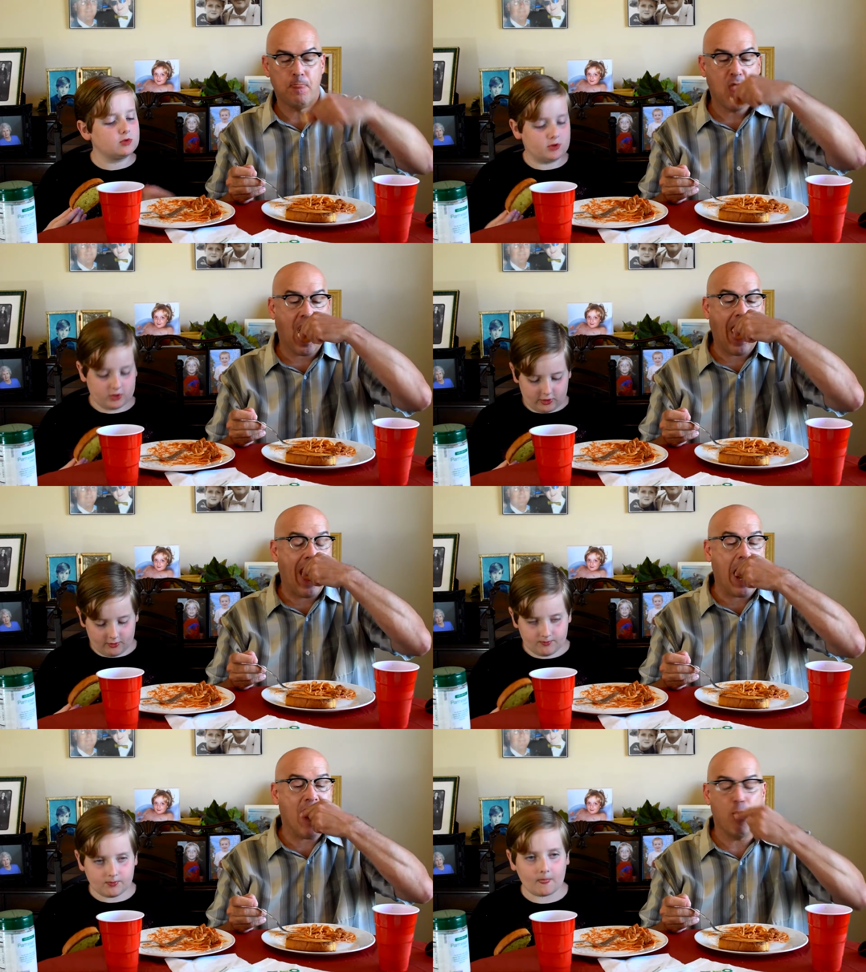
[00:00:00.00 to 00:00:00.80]
Speaker 1: You
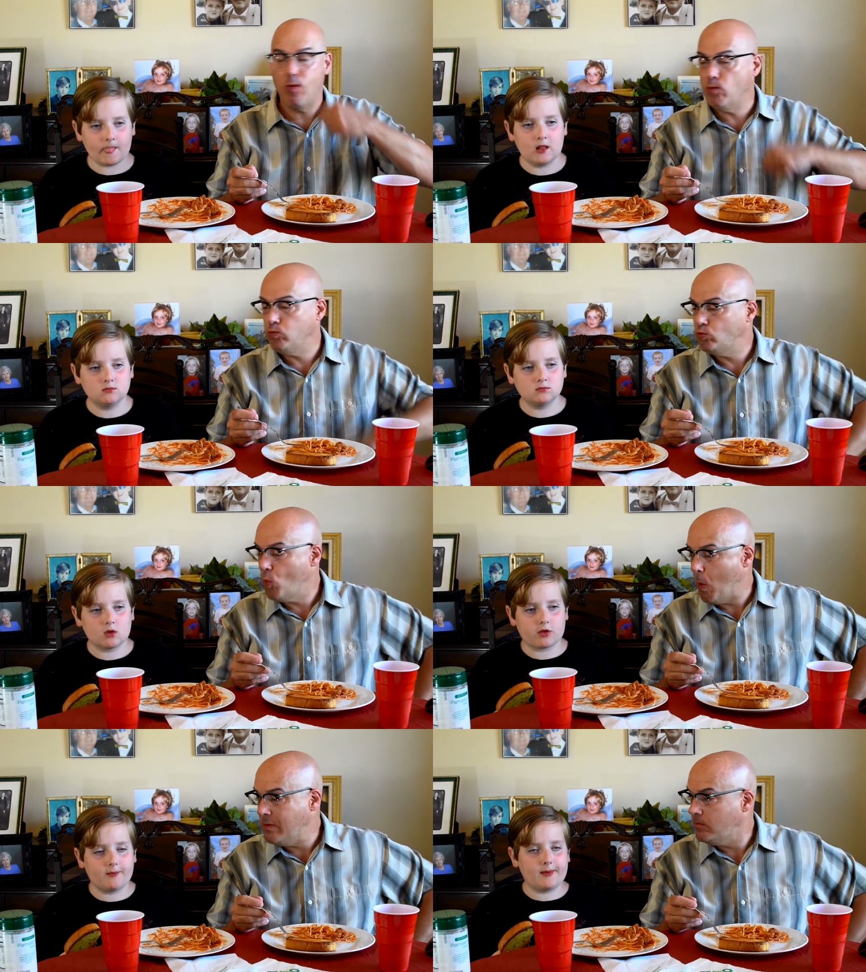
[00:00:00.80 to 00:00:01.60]
know,
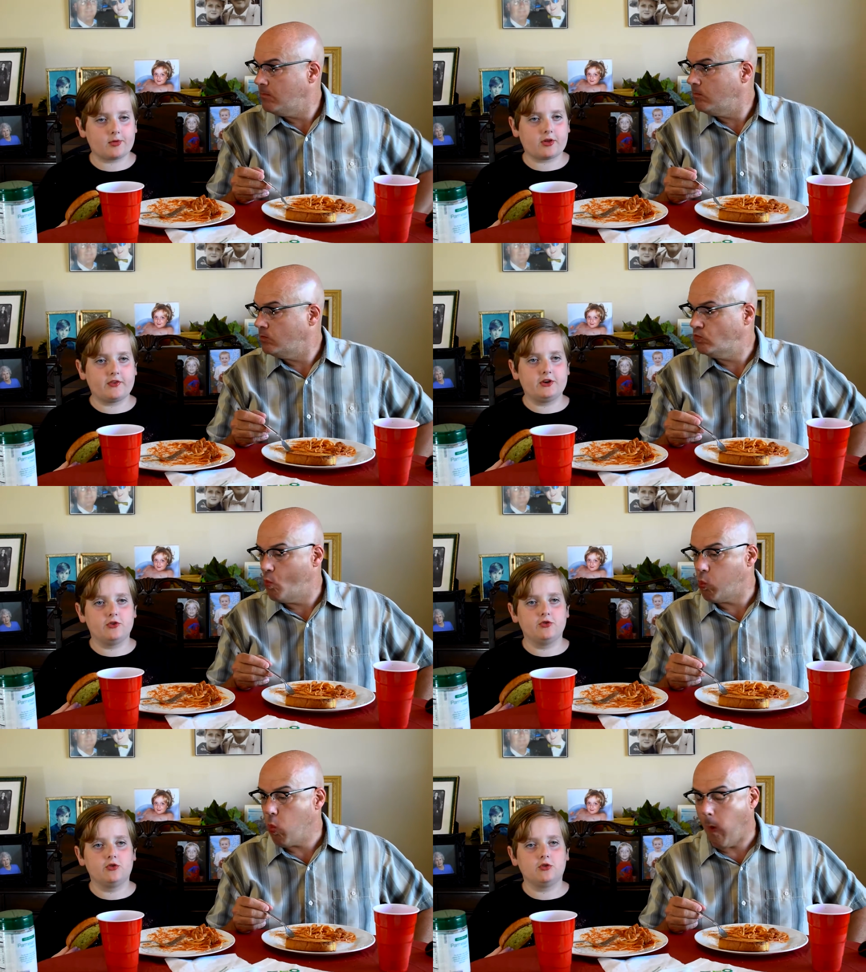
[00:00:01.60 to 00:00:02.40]
some people say the
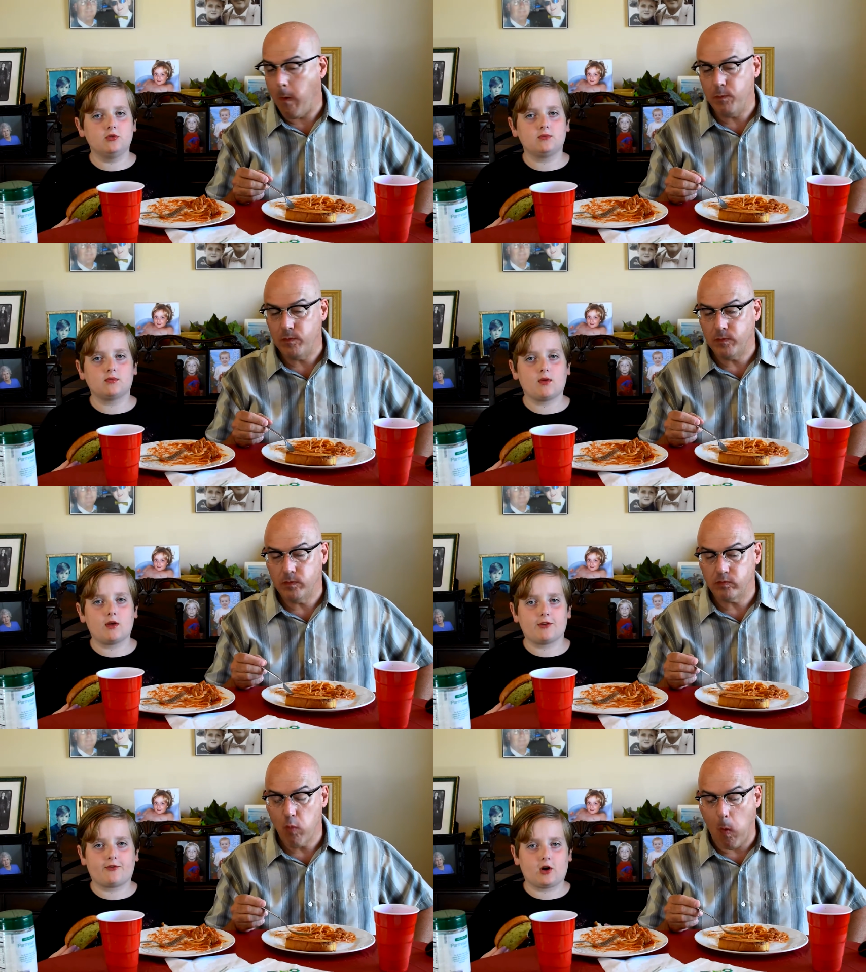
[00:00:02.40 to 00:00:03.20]
noodle
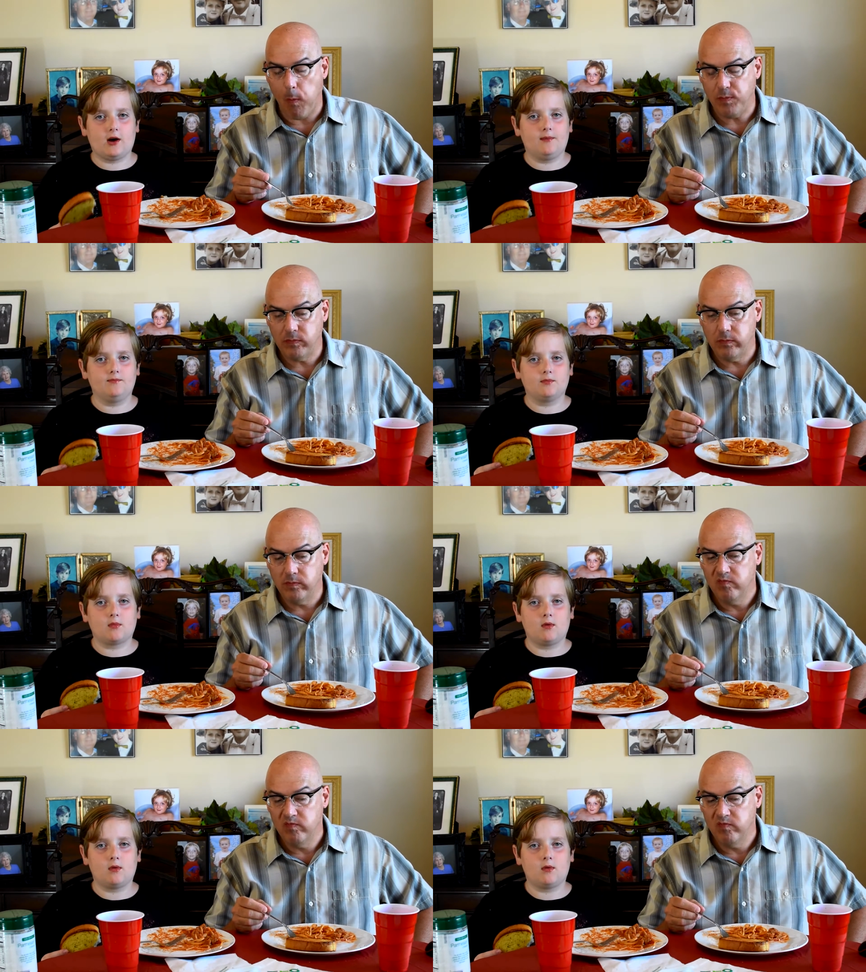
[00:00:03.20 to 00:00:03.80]
is from